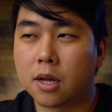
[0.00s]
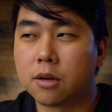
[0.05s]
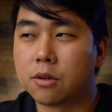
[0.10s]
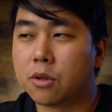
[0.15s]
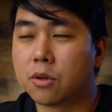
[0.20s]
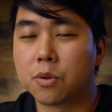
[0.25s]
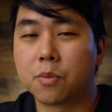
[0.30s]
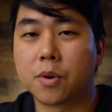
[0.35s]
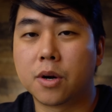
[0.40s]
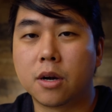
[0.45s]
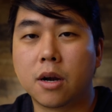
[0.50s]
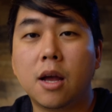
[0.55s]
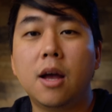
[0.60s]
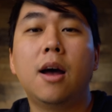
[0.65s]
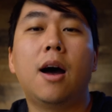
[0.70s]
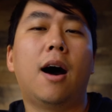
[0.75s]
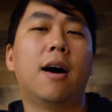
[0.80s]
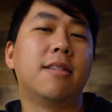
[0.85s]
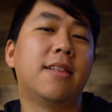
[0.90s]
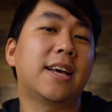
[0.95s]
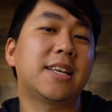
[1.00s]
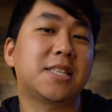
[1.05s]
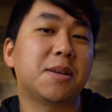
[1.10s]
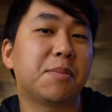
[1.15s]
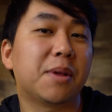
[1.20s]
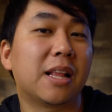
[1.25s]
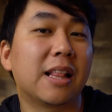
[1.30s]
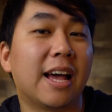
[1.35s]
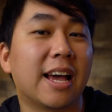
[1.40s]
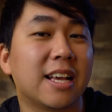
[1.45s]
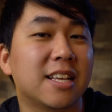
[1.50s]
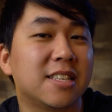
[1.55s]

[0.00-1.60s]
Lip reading: don't know the word. Unlike something like